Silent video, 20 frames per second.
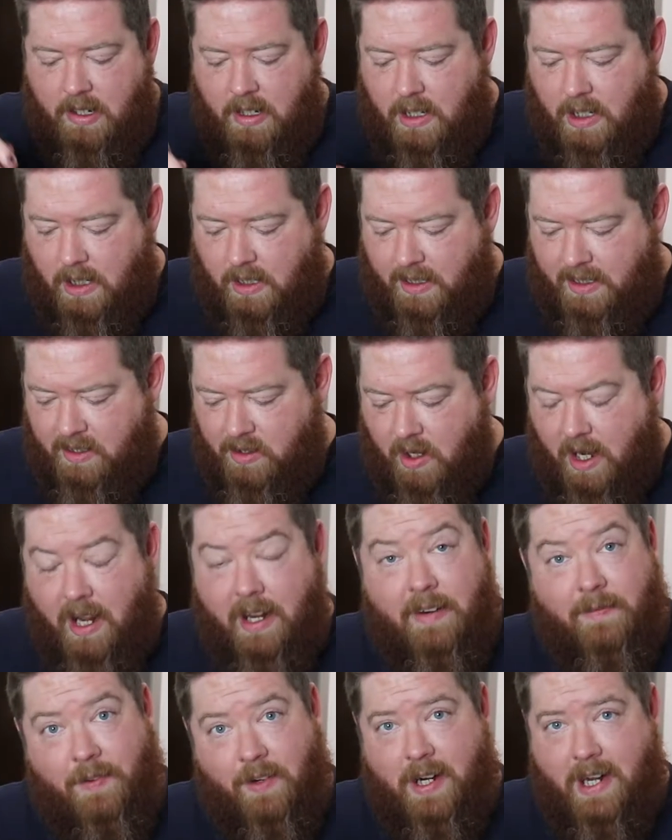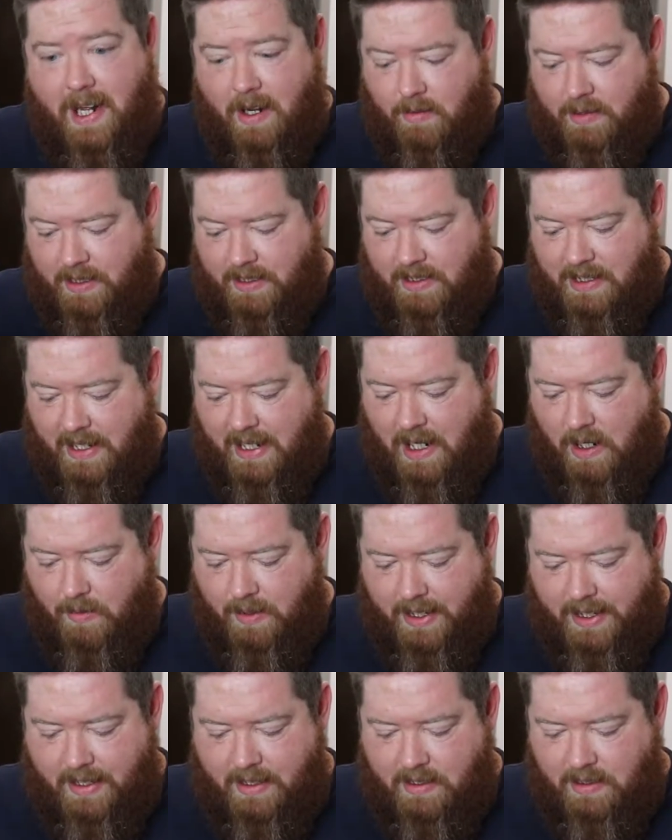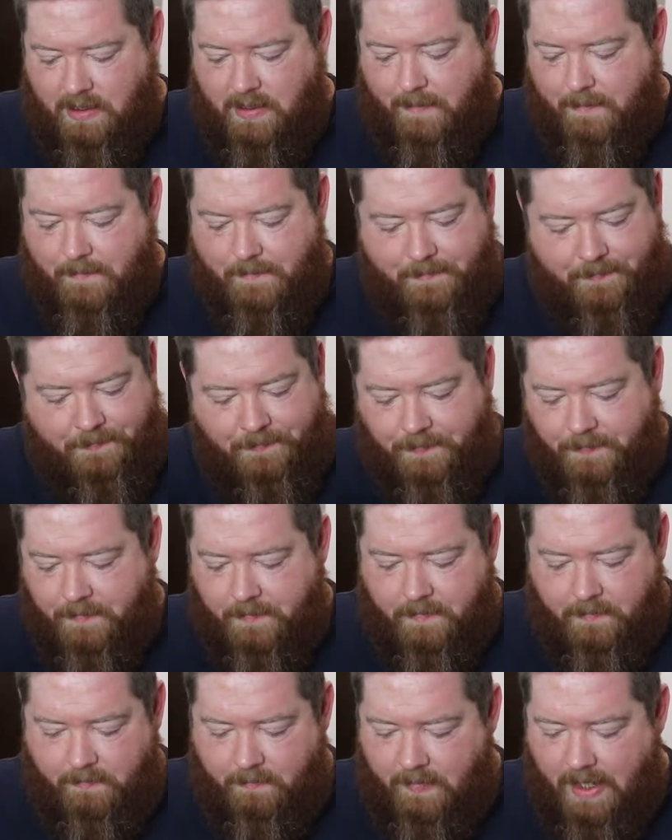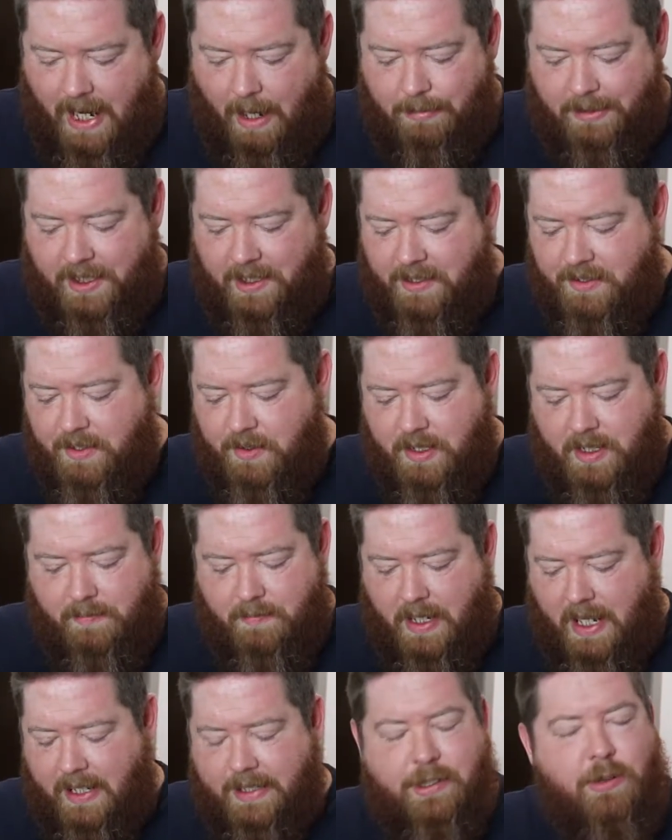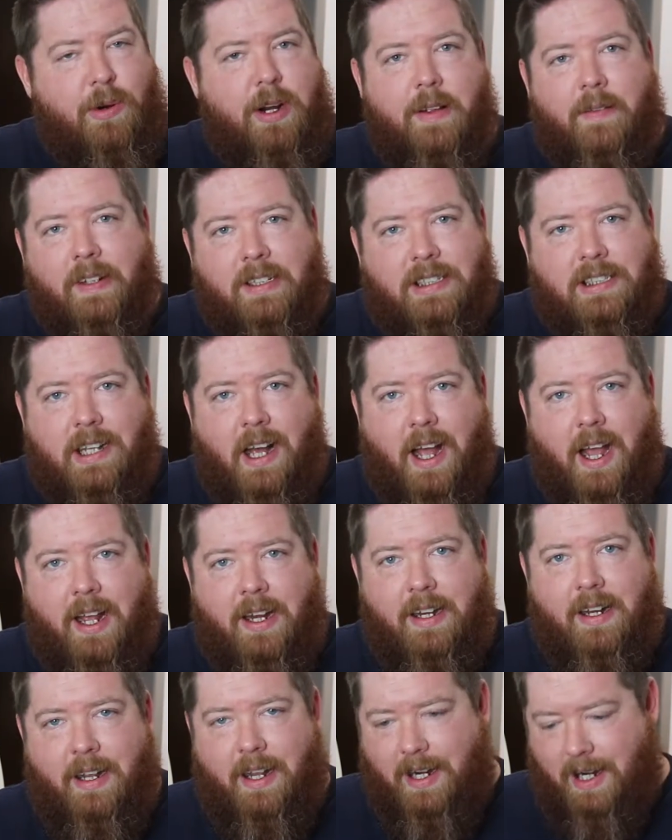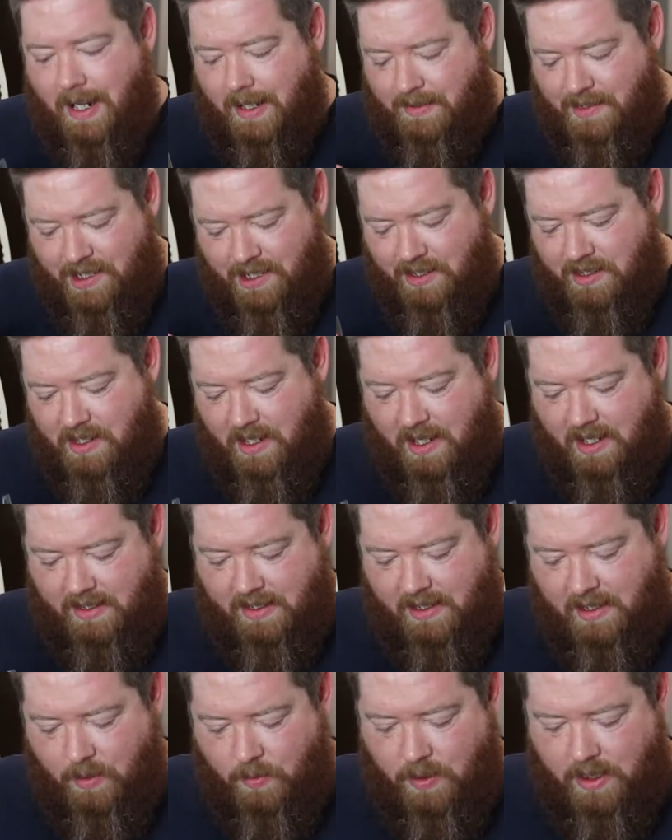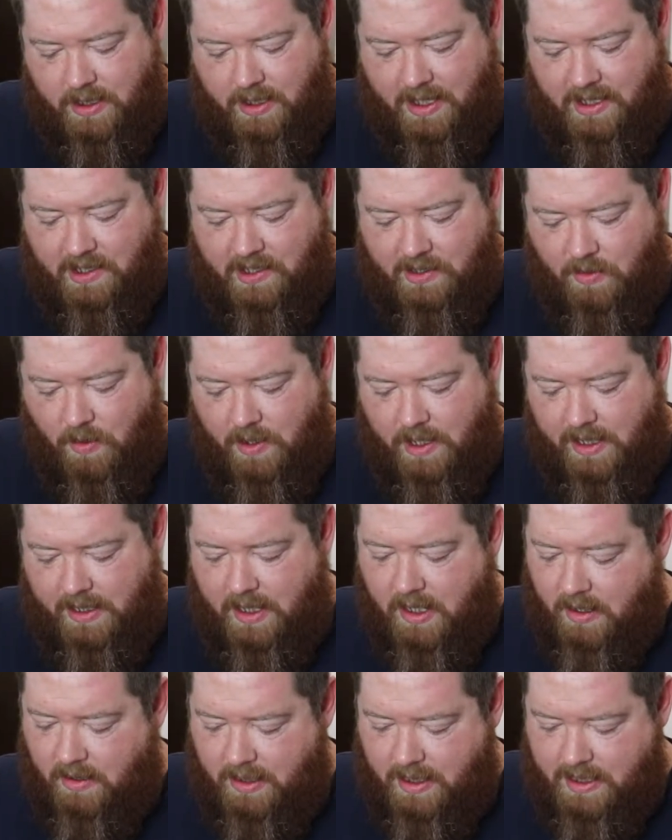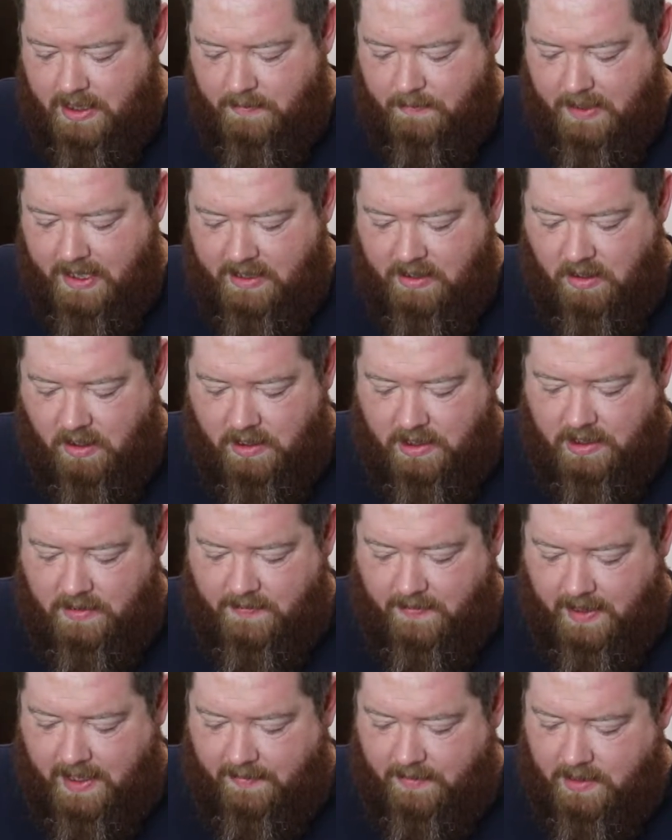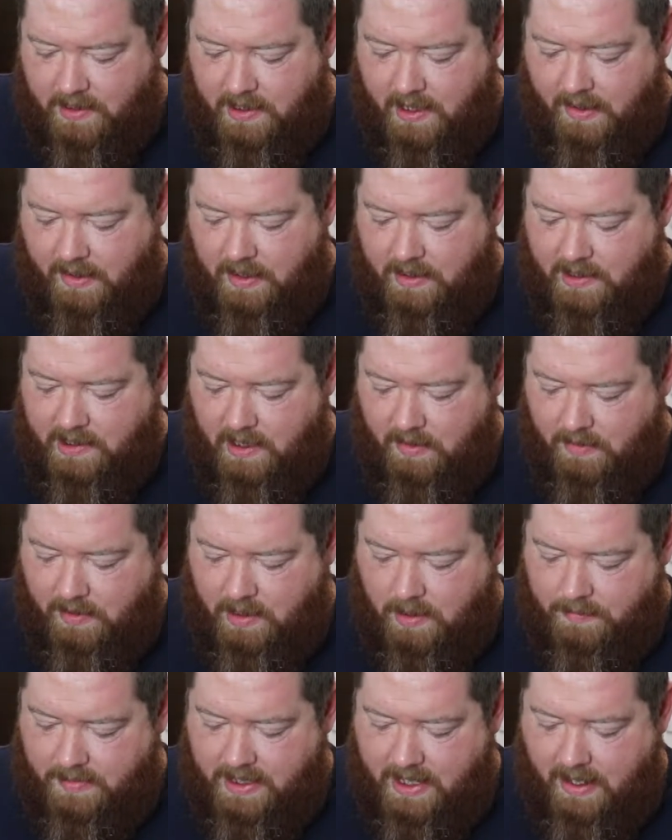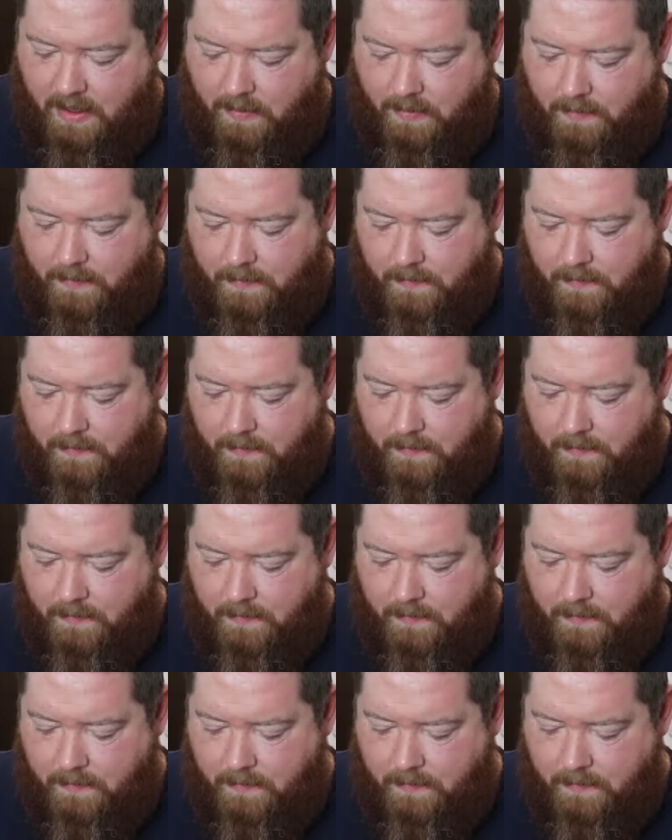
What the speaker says: I'm gonna try it for now to see how it is. I was gonna do the bok choy on the side, and I just thought, you know what, let's throw it in there. Let's mix all these flavors together. Let's see how it comes out.